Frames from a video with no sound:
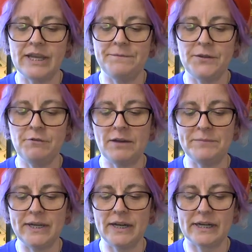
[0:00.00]
if you have
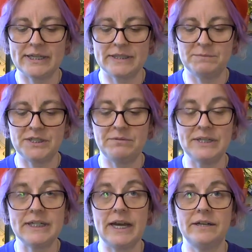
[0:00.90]
been accustomed to
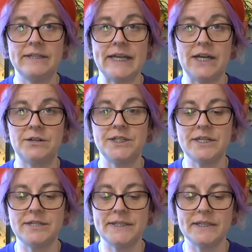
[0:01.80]
entitled
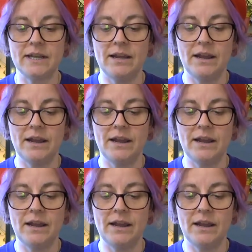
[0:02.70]
energies,